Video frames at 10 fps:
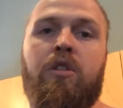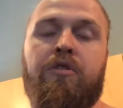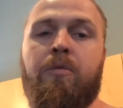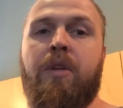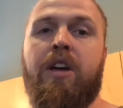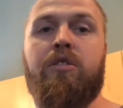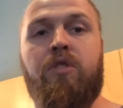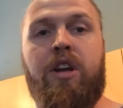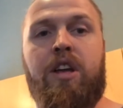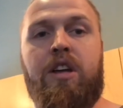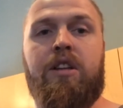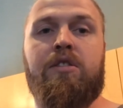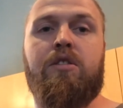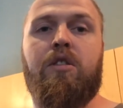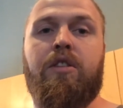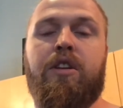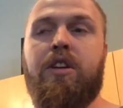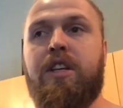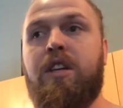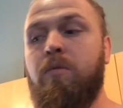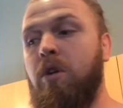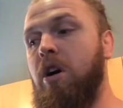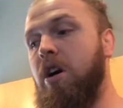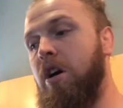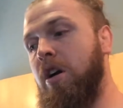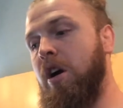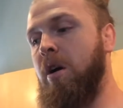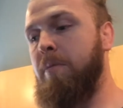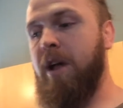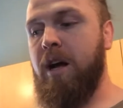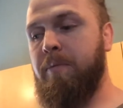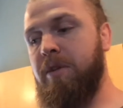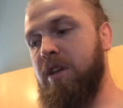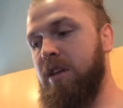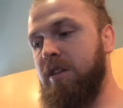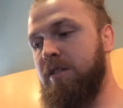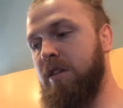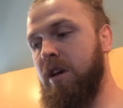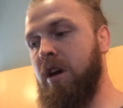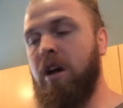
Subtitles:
from like grains or things like quinoa, black beans,